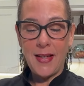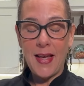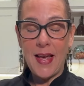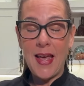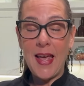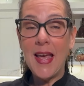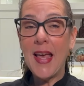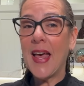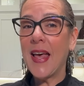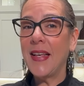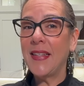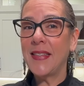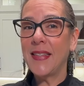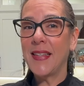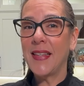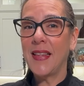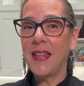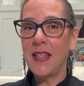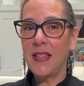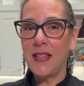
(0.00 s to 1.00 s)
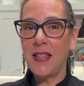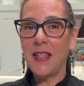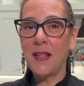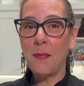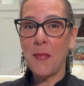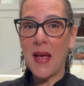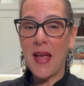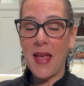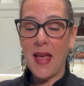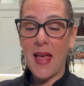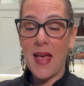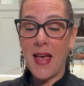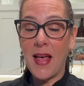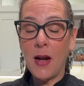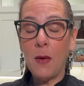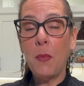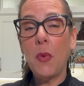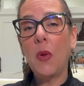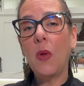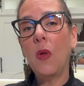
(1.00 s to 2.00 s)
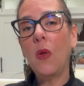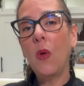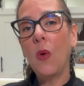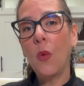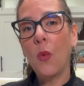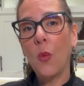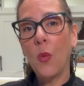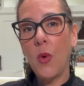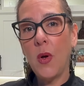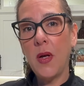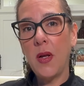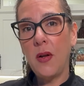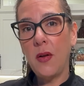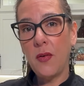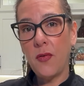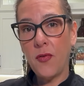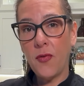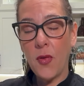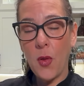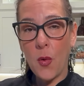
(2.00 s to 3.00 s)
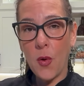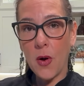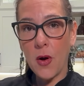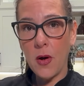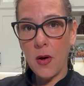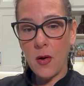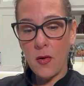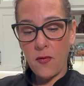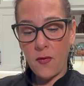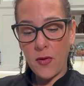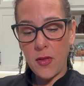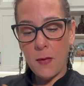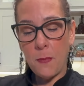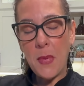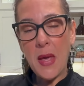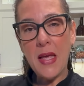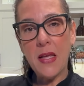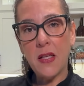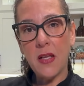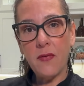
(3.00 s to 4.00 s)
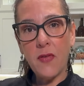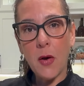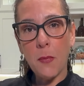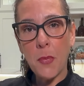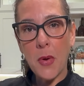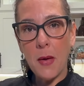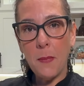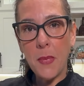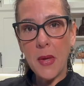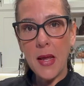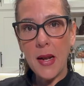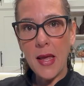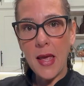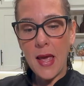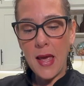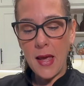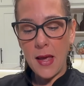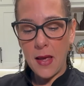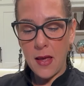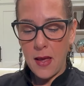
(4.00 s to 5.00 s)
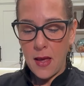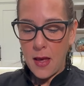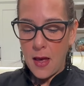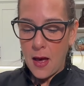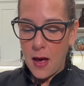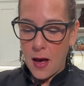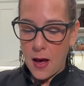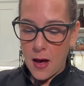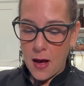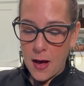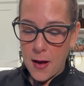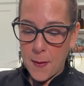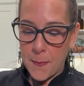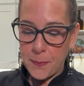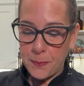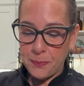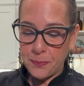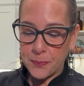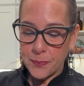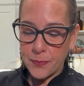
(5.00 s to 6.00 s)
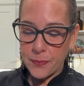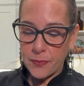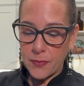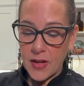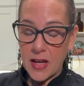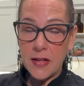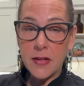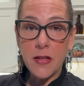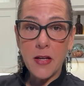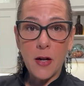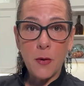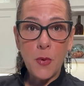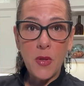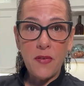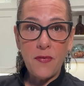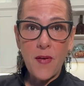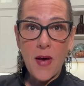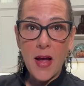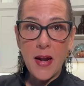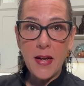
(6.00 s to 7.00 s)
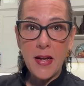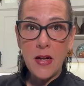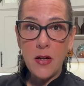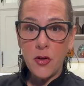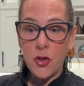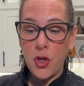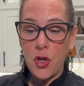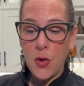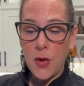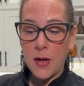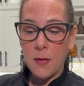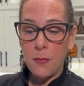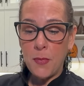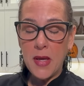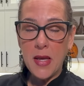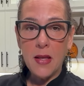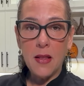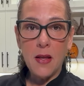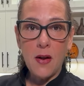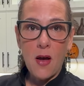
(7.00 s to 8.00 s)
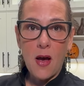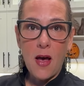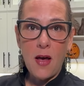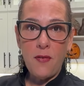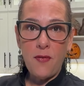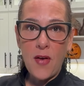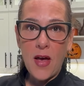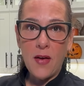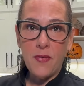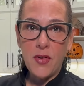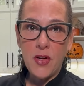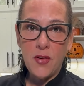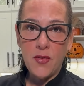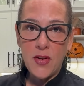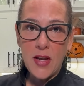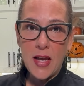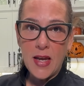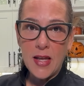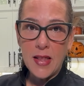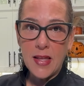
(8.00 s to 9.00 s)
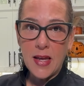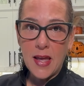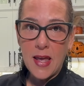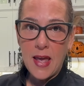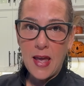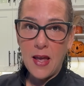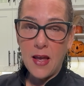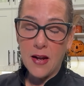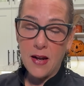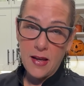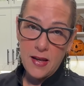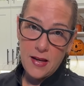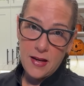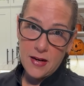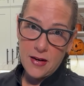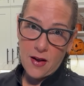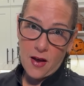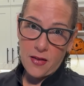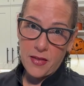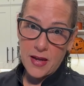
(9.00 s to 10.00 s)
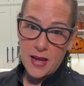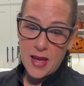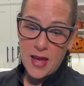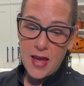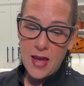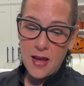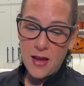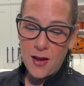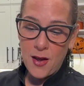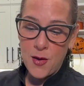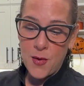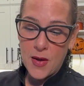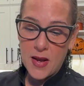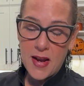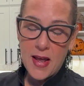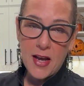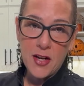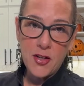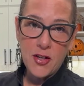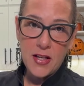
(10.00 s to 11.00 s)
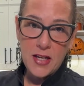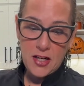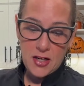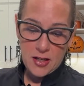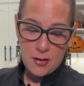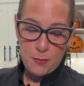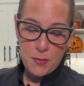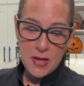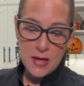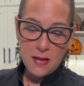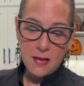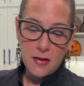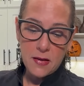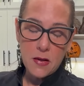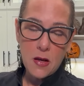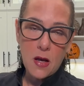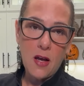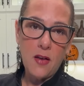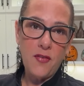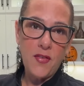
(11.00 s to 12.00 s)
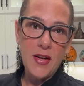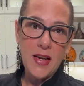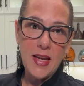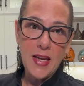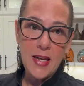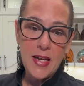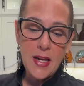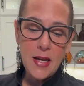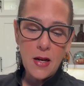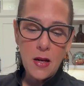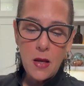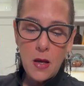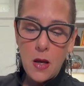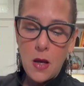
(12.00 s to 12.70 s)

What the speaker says: Hey guys, this is my edible wood floor for the base of our pumpkin cake. It's done with fondant, so you can peel it off after you've taken the cake and eaten all the cake. You can actually just peel this off and eat it.